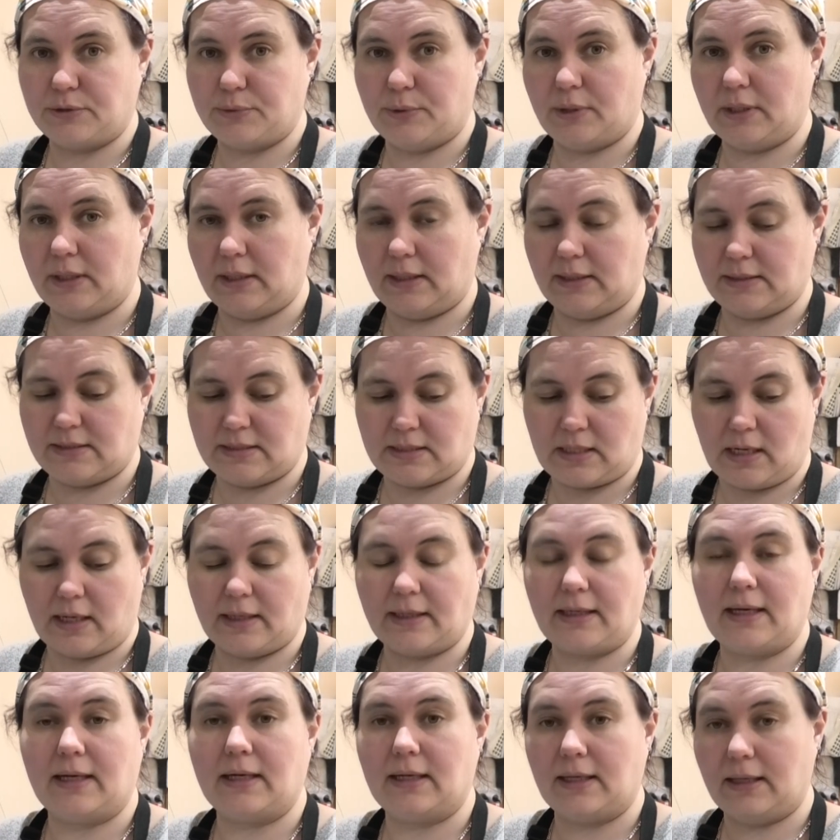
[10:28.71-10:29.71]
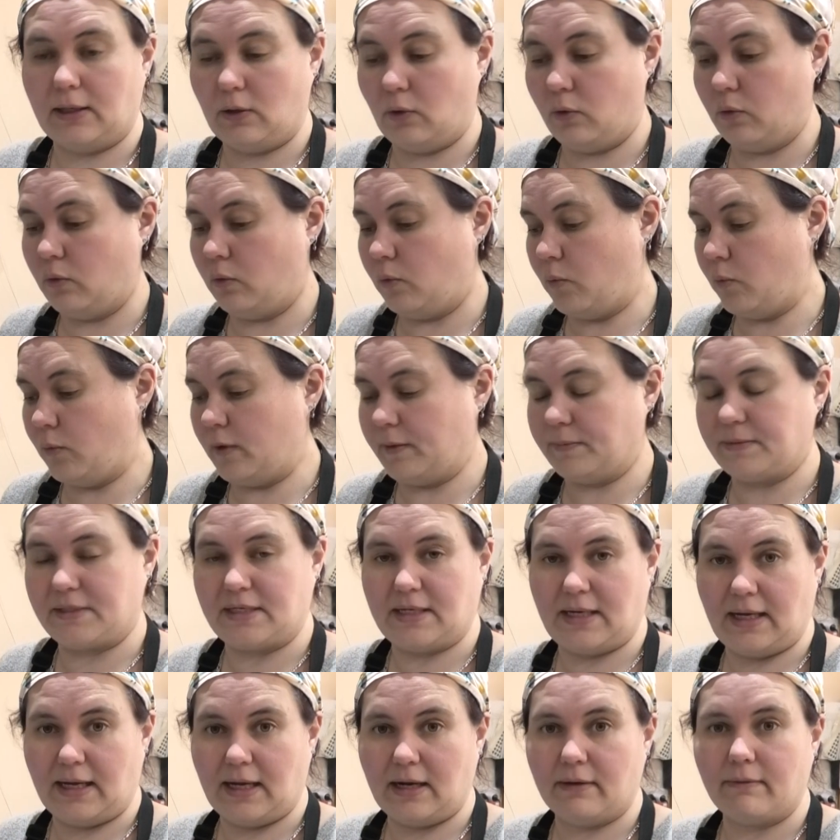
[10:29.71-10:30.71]
We're going to start getting it all whipped
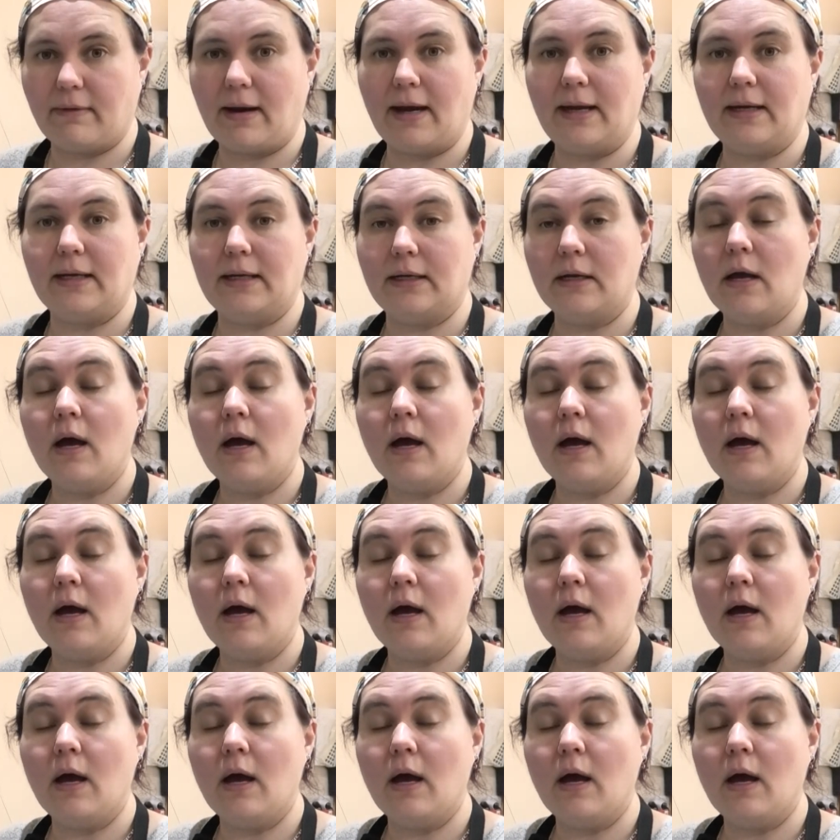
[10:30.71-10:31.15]
and aerated.